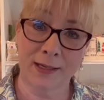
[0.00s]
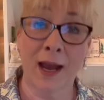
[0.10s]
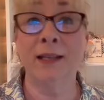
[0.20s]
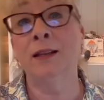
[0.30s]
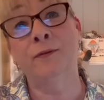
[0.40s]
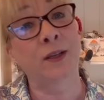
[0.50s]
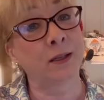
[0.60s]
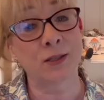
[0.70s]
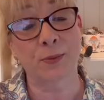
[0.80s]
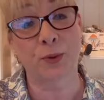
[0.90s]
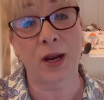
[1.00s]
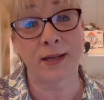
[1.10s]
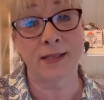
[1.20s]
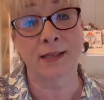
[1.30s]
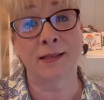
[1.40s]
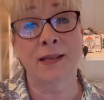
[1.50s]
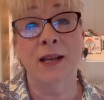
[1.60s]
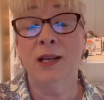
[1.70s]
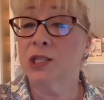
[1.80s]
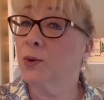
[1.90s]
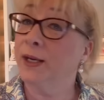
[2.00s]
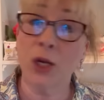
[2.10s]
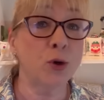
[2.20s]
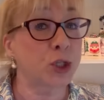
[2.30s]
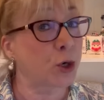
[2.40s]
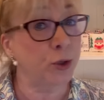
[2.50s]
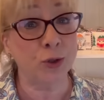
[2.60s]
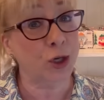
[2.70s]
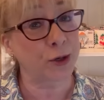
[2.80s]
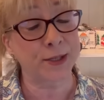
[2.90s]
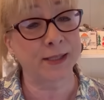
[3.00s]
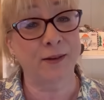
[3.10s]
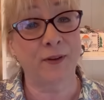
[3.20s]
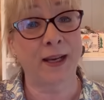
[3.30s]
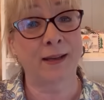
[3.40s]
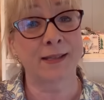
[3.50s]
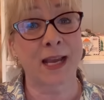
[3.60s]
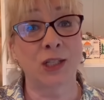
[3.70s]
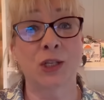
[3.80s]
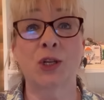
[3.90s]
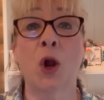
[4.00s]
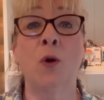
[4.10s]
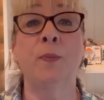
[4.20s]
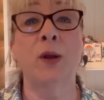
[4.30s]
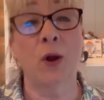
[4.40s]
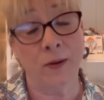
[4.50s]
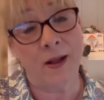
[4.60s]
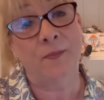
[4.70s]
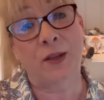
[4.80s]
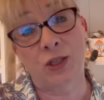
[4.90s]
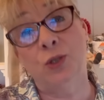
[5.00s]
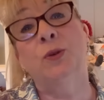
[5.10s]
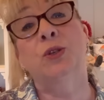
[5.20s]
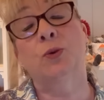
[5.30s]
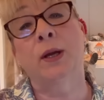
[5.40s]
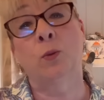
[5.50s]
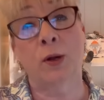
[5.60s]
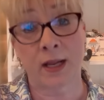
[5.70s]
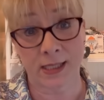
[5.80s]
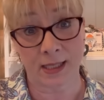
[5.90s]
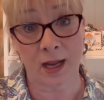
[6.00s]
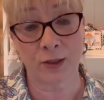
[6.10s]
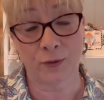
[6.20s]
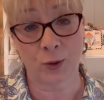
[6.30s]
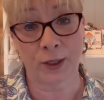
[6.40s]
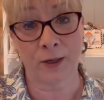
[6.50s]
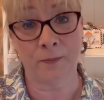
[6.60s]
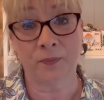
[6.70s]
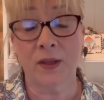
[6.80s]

I love getting surprises, so I don't show you charts in advance. I just hope and that you enjoy what I select for you.